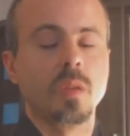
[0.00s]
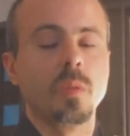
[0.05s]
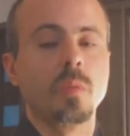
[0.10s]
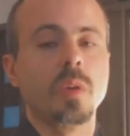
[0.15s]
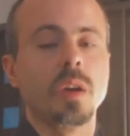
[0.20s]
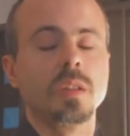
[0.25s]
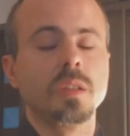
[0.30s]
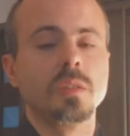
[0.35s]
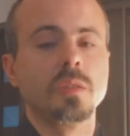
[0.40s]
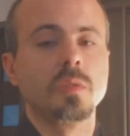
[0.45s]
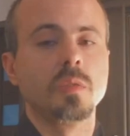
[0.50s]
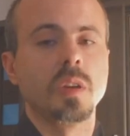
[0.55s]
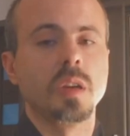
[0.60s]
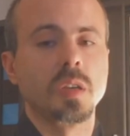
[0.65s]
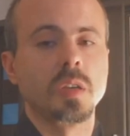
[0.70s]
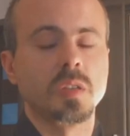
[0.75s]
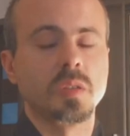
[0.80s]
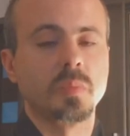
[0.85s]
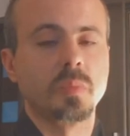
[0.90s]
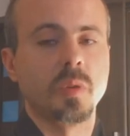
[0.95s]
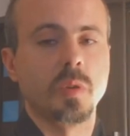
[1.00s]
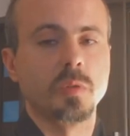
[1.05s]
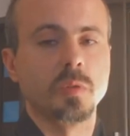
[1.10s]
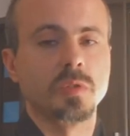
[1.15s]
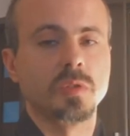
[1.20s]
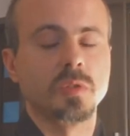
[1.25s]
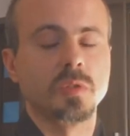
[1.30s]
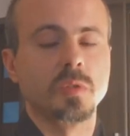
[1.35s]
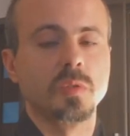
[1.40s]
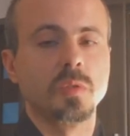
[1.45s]
when you are
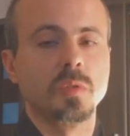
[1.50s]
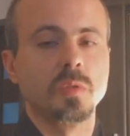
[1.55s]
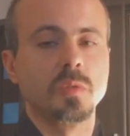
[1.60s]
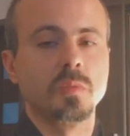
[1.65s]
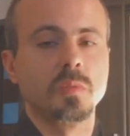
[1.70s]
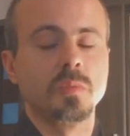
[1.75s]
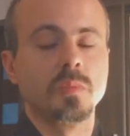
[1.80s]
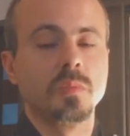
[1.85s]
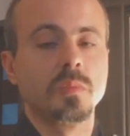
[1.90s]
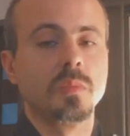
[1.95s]
exposed to